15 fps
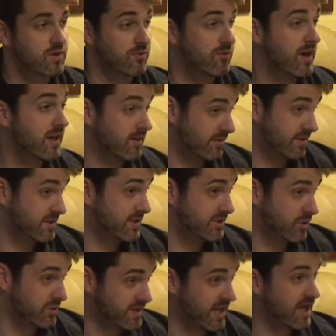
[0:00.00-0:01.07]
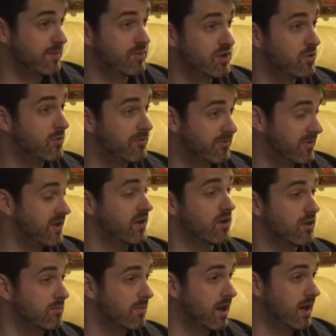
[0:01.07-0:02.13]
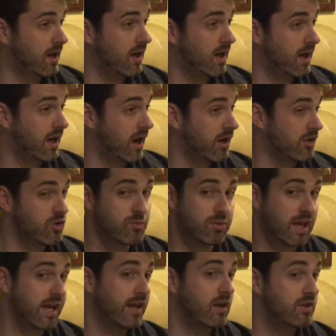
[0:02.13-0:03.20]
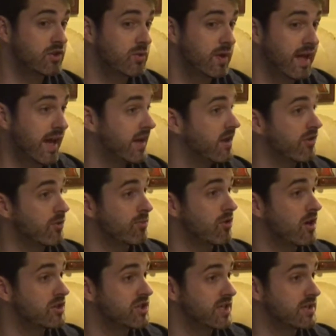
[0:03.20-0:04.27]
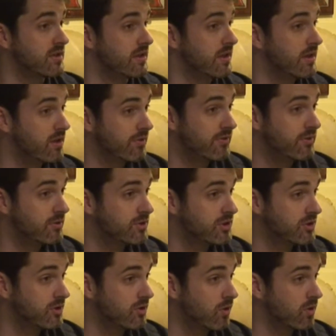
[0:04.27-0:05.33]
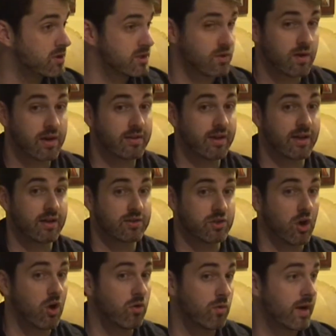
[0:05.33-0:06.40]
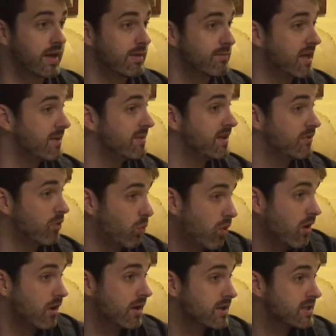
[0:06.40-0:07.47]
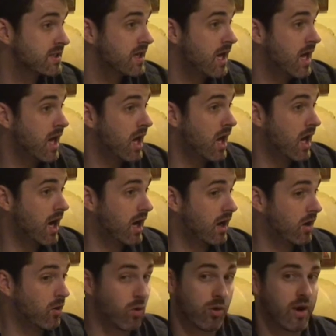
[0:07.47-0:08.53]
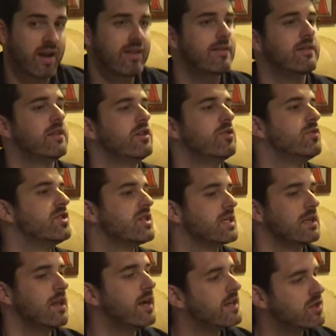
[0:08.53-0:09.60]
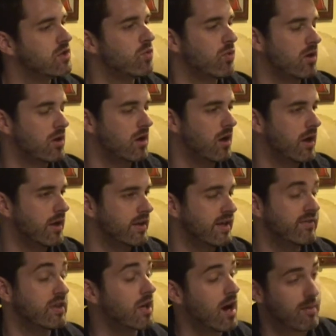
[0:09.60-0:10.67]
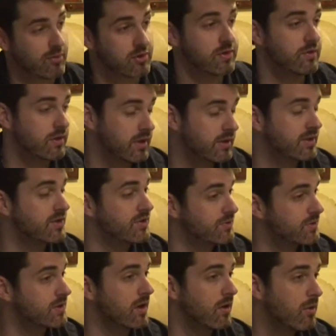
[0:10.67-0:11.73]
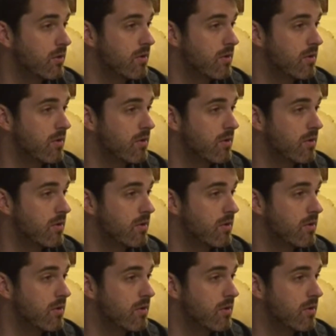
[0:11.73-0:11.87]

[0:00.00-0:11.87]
Franklin, this is your debut film. Are you planning on doing any other projects in the near future, or is there anything else already maybe in the works, or anything that you would just like to work on, given the opportunity to do so?